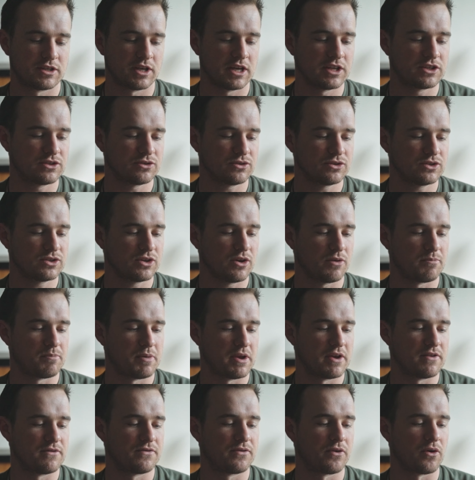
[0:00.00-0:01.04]
It's also a
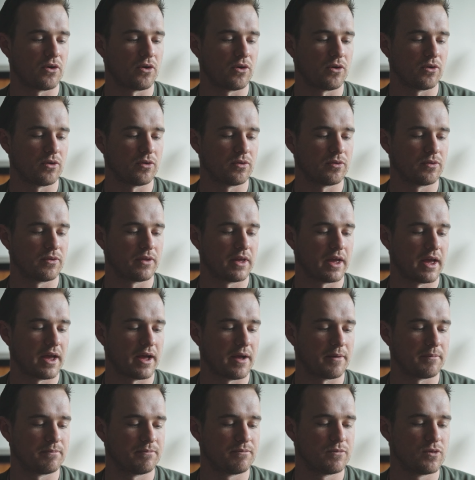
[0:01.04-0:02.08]
pitfall,
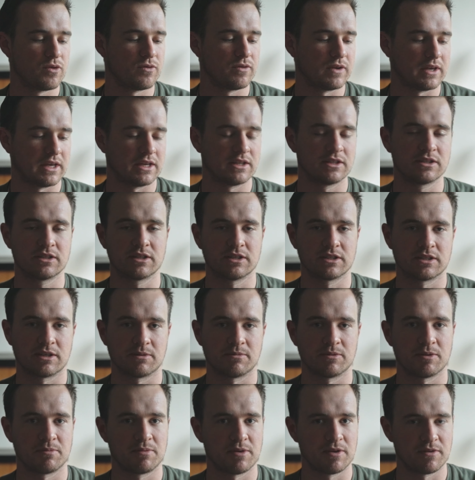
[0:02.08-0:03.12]
moving into some
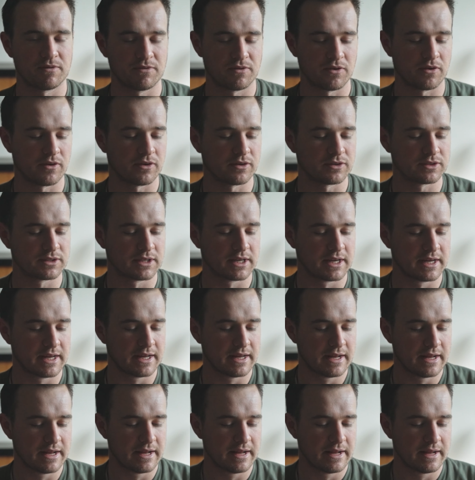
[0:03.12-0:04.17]
of the pitfalls.
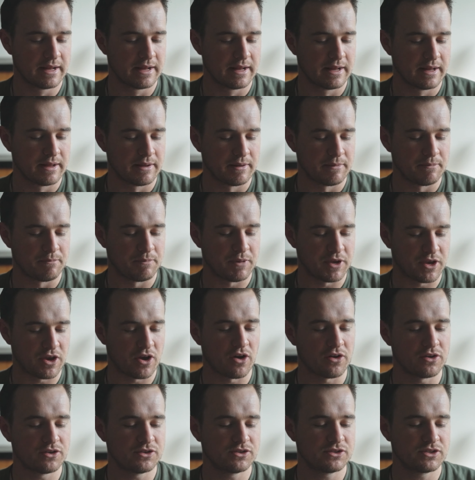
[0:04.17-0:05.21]

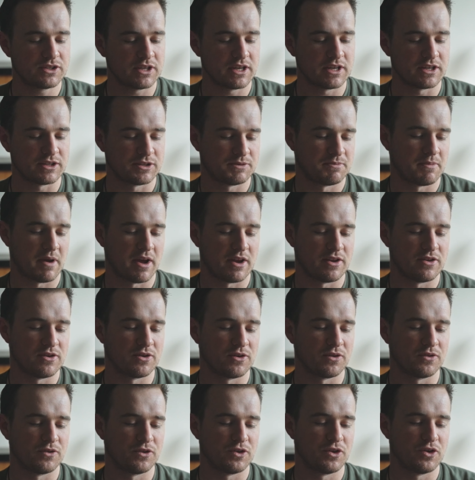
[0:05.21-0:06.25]
Because it's
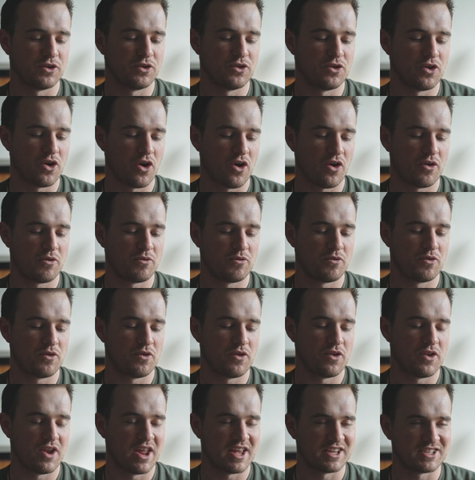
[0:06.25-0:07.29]
manual, you're not
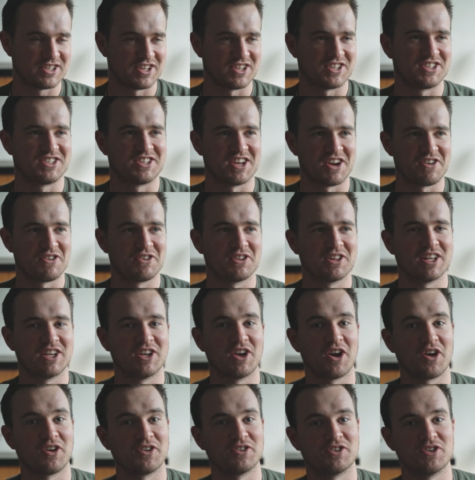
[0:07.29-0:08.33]
necessarily
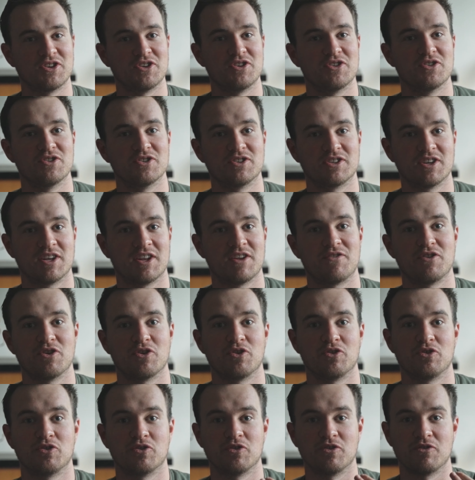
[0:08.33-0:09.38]
going to use it if
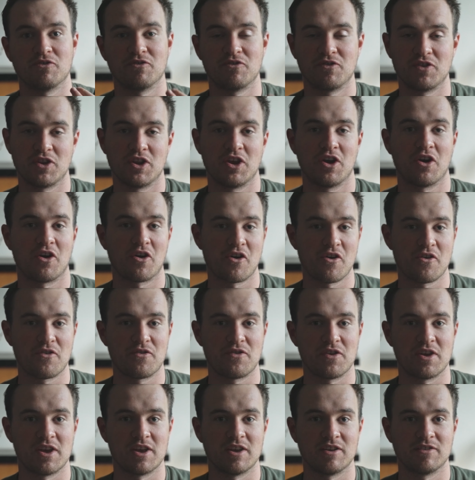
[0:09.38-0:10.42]
you're doing
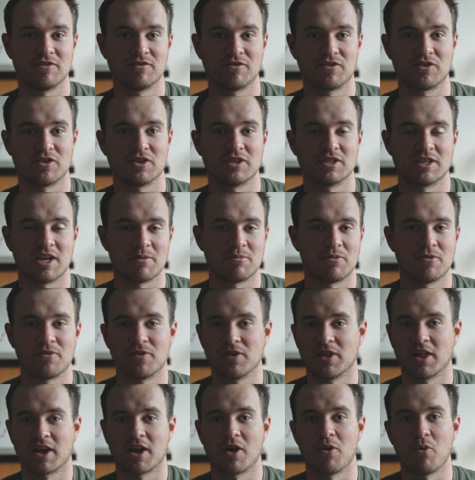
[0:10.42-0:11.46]
videography, for example,
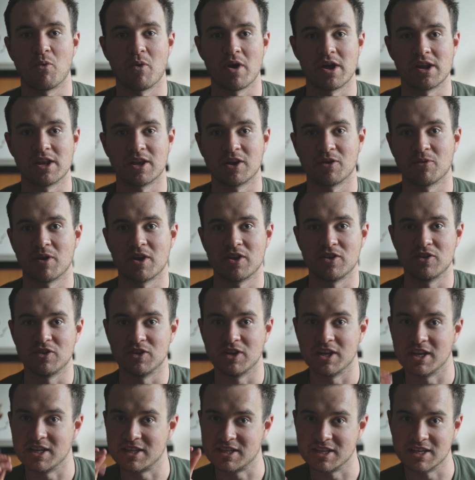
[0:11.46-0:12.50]
for like a wedding, where you
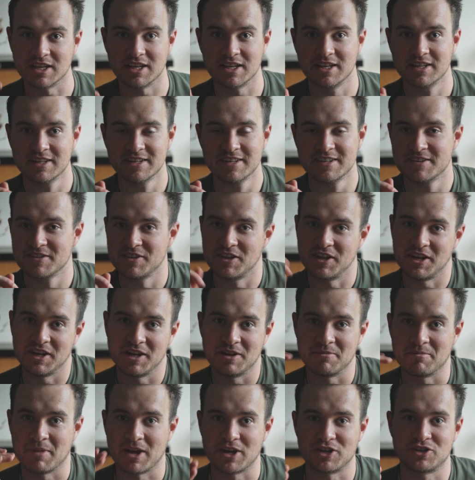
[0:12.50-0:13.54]
need to
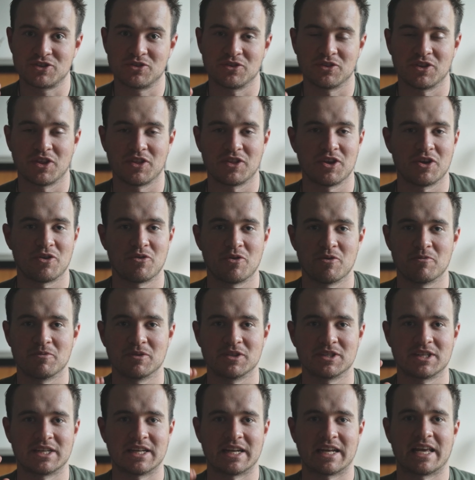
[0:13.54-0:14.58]
make sure that the
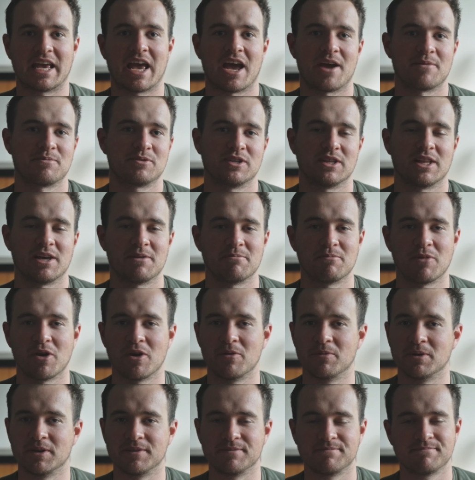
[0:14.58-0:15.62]
equipment's going to capture that
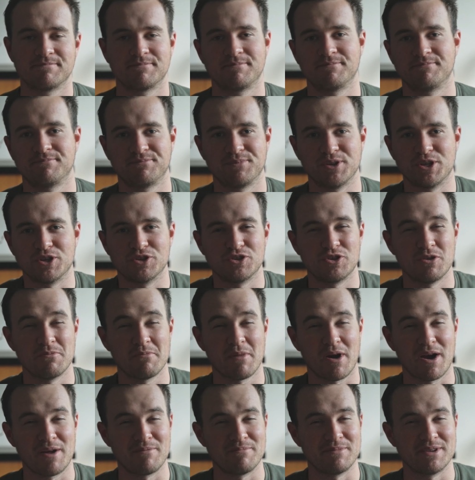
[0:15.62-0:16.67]
moment, because you
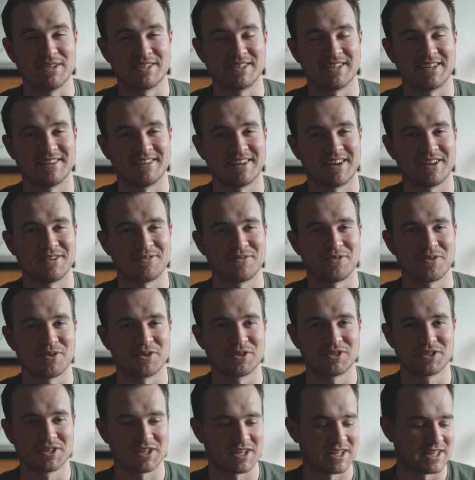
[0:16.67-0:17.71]
might miss it,
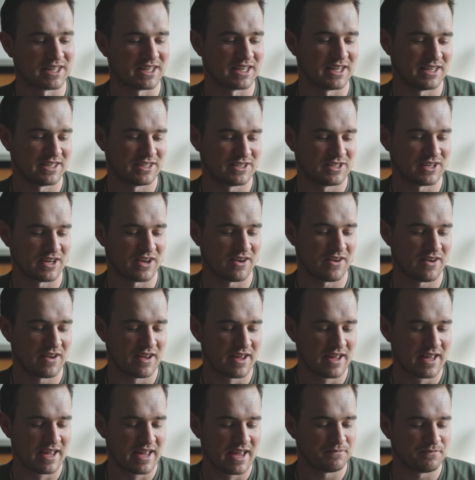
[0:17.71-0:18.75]
unfortunately. So
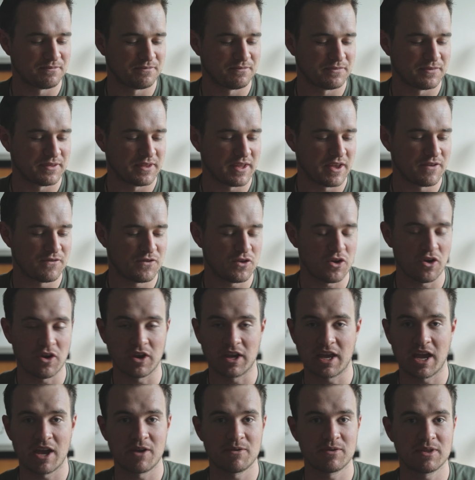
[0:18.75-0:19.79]
if you're
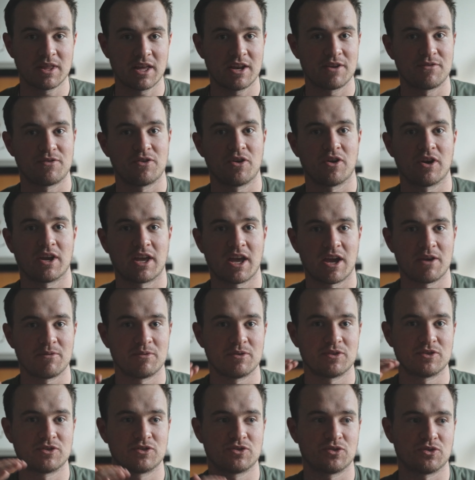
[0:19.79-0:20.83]
okay with that, if you're okay
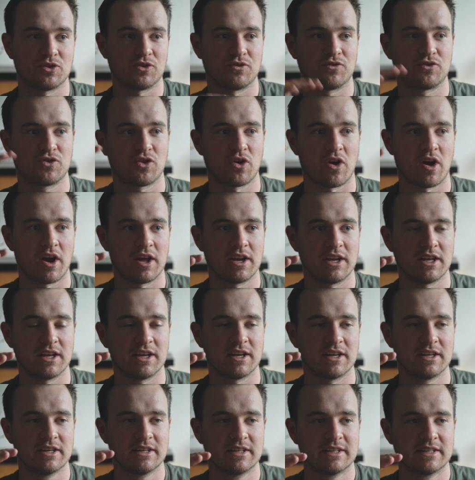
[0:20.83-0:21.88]
with sort of trying
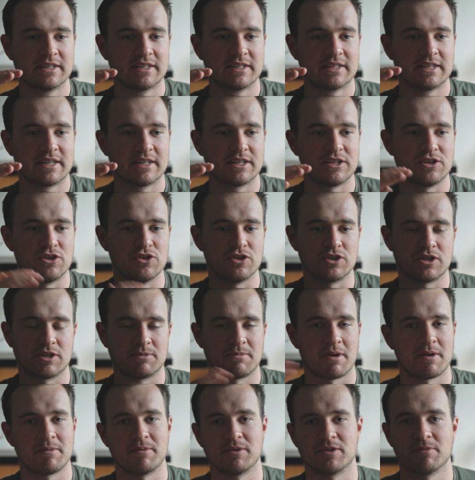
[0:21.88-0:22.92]
to use it
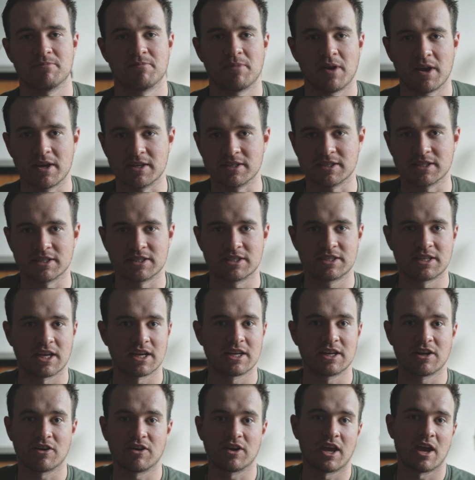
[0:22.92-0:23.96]
maybe as a
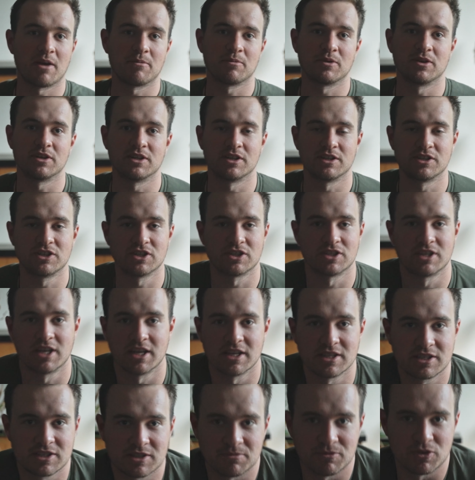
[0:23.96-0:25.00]
secondary camera to just
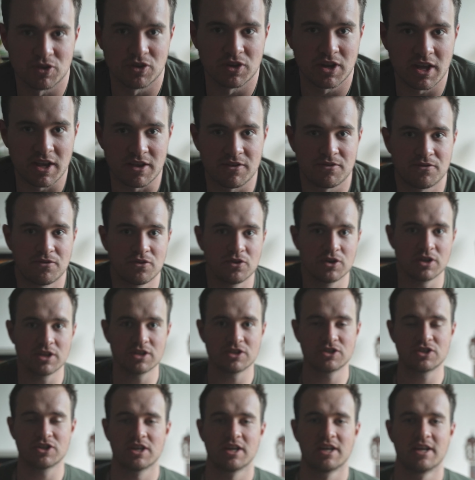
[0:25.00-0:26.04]
get some unique
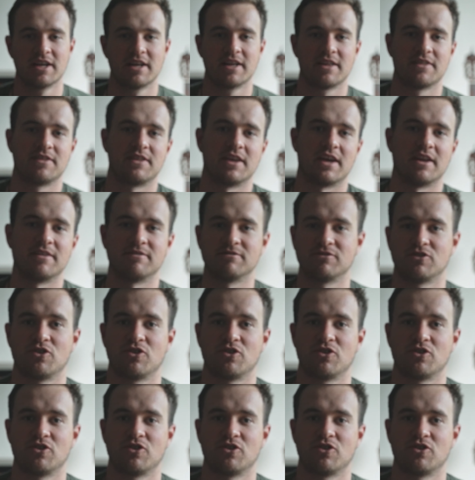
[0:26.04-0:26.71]
footage, then